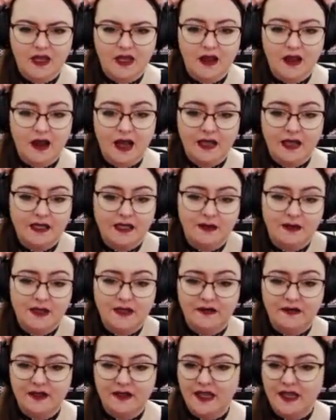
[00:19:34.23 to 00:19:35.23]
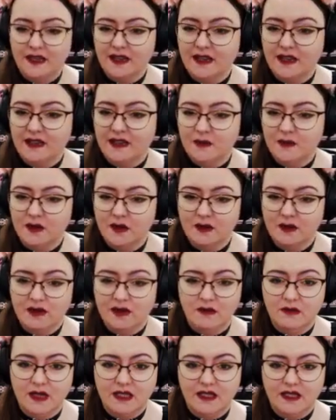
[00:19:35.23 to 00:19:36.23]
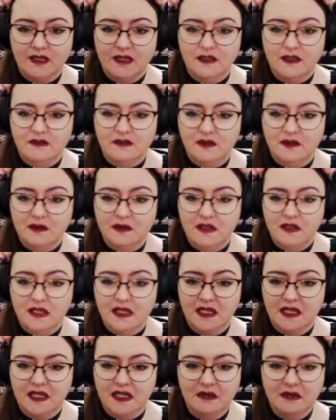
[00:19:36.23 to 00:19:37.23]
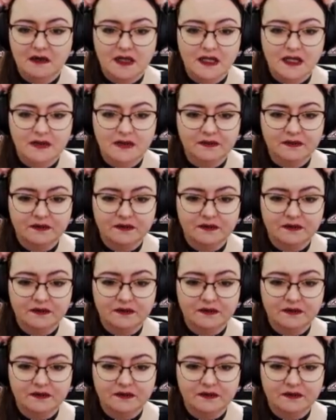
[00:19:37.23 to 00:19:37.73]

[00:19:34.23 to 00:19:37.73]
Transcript: Alright, so we're definitely going to end up doing basically a full clear anyway.